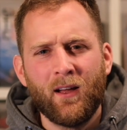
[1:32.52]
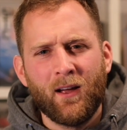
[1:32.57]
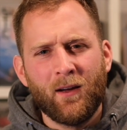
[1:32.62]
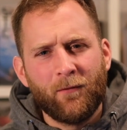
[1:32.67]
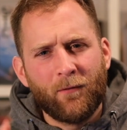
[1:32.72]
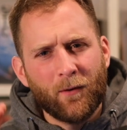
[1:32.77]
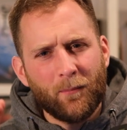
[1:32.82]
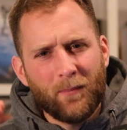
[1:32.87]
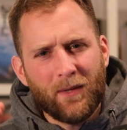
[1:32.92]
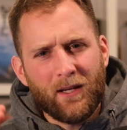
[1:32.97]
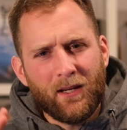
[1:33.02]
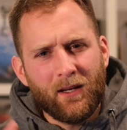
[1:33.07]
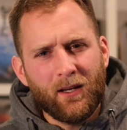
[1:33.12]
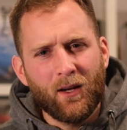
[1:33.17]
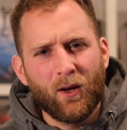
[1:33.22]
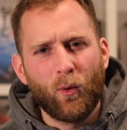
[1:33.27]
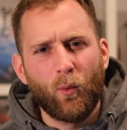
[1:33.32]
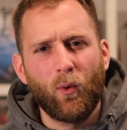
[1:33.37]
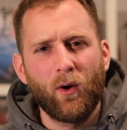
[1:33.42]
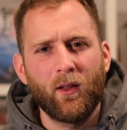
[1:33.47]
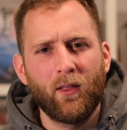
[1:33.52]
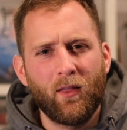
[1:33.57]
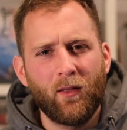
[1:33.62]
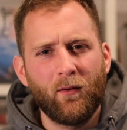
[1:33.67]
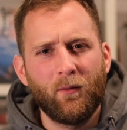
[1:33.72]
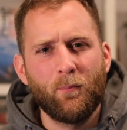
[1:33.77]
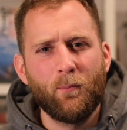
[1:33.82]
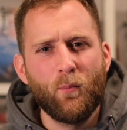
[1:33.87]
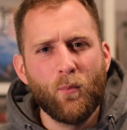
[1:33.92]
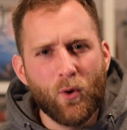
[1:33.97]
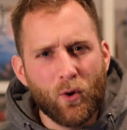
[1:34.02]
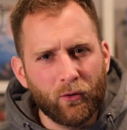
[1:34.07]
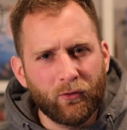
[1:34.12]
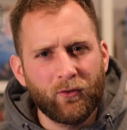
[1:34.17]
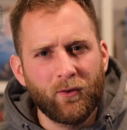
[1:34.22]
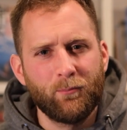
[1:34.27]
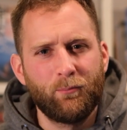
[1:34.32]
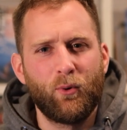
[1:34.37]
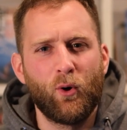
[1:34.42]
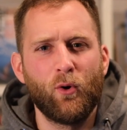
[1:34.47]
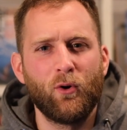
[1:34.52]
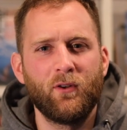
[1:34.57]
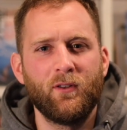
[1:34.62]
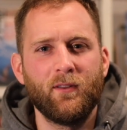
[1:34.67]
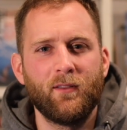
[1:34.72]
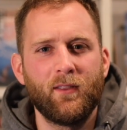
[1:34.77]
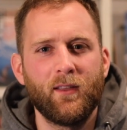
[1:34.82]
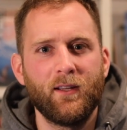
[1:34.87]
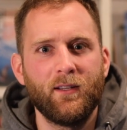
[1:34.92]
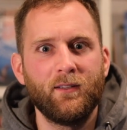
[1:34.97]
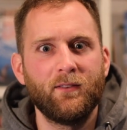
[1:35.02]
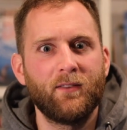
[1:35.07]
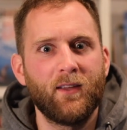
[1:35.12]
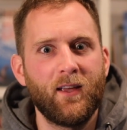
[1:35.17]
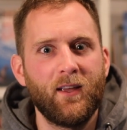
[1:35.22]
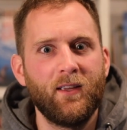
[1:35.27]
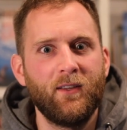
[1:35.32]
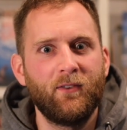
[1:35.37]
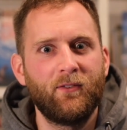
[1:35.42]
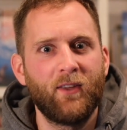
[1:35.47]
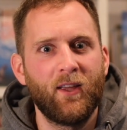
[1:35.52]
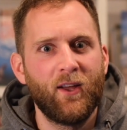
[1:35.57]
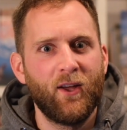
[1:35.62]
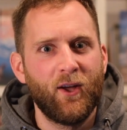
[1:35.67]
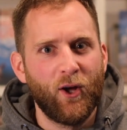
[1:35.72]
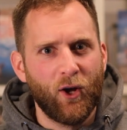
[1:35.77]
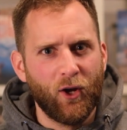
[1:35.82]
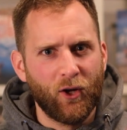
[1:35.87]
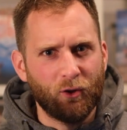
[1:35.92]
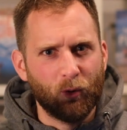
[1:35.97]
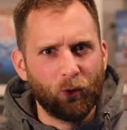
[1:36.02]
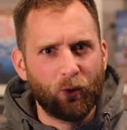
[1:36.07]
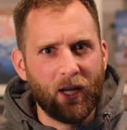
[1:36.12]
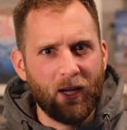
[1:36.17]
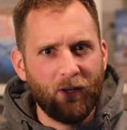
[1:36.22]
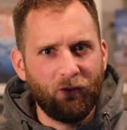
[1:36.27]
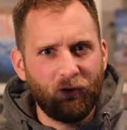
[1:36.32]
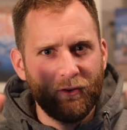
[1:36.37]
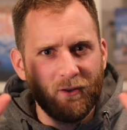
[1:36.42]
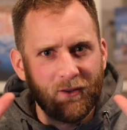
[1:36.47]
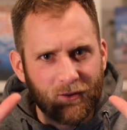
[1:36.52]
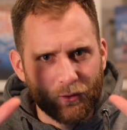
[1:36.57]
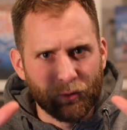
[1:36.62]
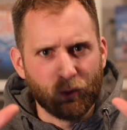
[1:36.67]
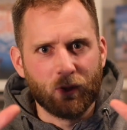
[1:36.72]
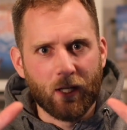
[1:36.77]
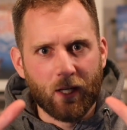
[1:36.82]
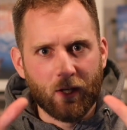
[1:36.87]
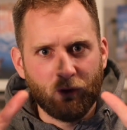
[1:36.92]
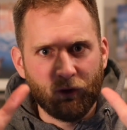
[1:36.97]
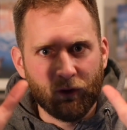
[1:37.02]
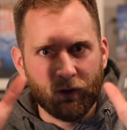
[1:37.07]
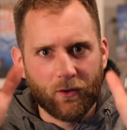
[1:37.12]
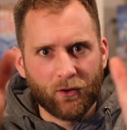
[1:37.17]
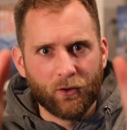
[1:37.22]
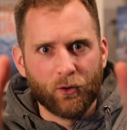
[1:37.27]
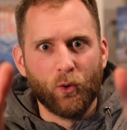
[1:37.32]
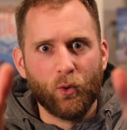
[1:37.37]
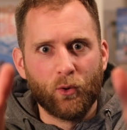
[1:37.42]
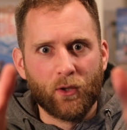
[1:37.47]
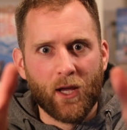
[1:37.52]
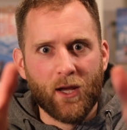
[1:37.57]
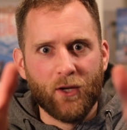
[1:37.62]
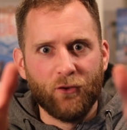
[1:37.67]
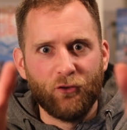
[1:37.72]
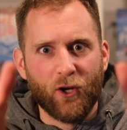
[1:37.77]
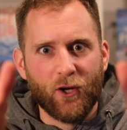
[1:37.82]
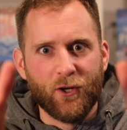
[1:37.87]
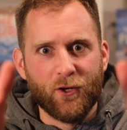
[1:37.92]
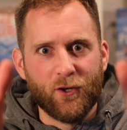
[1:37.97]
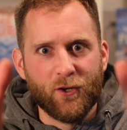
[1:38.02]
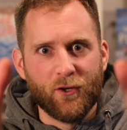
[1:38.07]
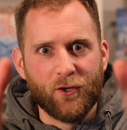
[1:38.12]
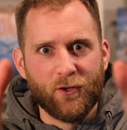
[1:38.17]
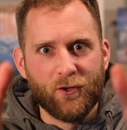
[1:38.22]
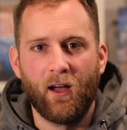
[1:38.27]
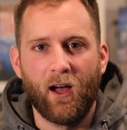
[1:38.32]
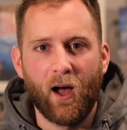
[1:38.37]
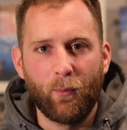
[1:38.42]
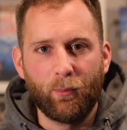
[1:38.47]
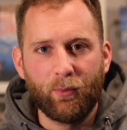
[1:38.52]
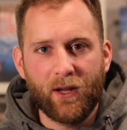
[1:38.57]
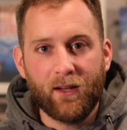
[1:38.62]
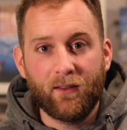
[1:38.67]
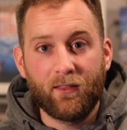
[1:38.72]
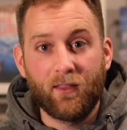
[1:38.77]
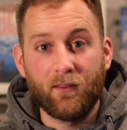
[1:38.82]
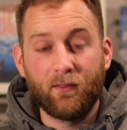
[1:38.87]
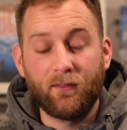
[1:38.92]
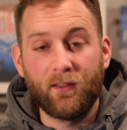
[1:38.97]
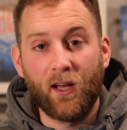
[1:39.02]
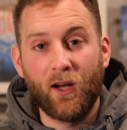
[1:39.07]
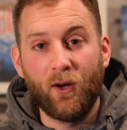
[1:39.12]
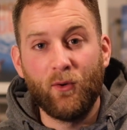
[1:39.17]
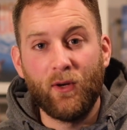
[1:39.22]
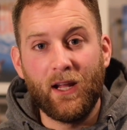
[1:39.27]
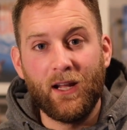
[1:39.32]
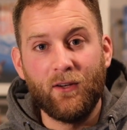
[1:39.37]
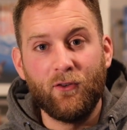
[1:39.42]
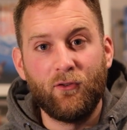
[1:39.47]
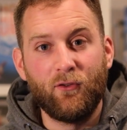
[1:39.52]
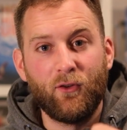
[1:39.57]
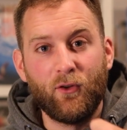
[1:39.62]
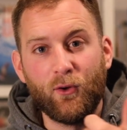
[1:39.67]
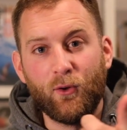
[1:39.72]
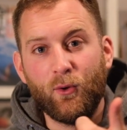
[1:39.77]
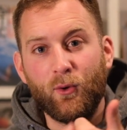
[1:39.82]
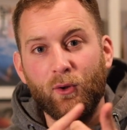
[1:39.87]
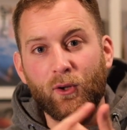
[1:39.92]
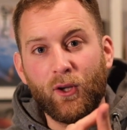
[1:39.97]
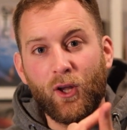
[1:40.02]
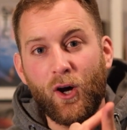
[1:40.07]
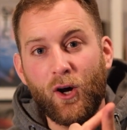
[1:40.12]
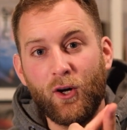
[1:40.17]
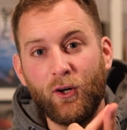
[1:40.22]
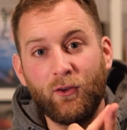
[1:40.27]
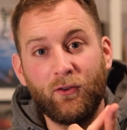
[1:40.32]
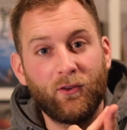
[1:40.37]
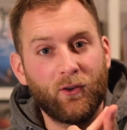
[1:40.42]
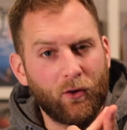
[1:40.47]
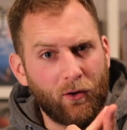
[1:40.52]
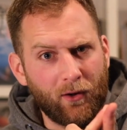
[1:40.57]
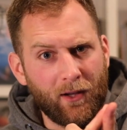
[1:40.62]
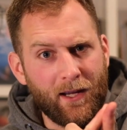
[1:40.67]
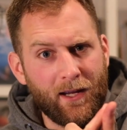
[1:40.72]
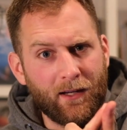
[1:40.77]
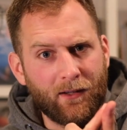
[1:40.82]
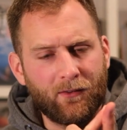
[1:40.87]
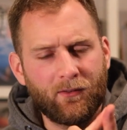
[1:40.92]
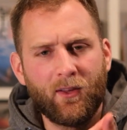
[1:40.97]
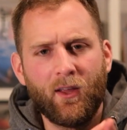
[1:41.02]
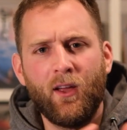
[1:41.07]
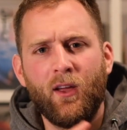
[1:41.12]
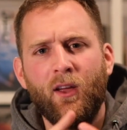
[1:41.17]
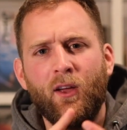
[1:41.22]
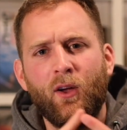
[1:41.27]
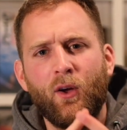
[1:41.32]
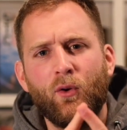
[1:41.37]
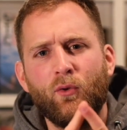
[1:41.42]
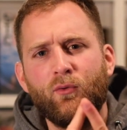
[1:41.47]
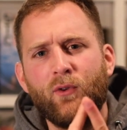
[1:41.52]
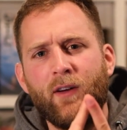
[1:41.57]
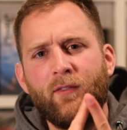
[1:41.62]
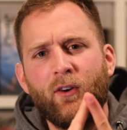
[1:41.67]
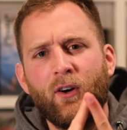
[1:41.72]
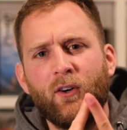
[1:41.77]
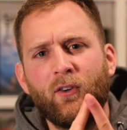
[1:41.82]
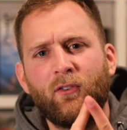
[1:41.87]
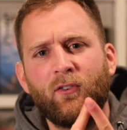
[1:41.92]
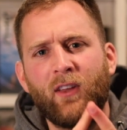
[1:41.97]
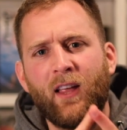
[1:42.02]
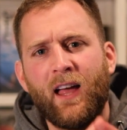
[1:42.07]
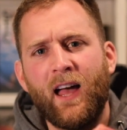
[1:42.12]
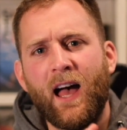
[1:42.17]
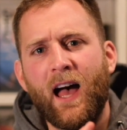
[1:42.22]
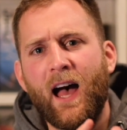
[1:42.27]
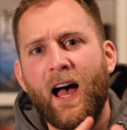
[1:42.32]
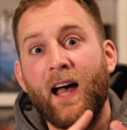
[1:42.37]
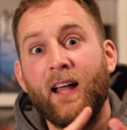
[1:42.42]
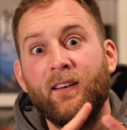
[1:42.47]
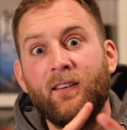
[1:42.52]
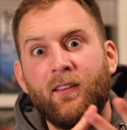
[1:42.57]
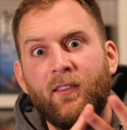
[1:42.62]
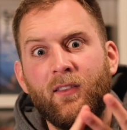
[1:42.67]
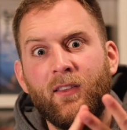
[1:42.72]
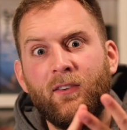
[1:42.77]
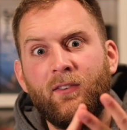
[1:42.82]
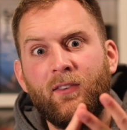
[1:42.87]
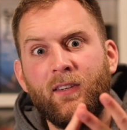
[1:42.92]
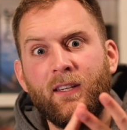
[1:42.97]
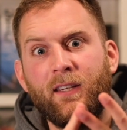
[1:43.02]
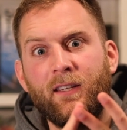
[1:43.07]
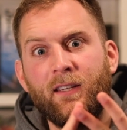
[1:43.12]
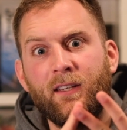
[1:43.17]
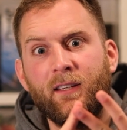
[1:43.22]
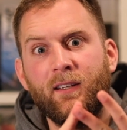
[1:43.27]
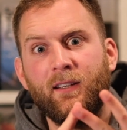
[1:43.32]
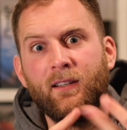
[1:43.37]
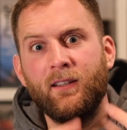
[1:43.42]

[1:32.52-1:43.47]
for me, one of the most important things is location, location, location. I'll break this down into lochs or lakes, rivers and the sea.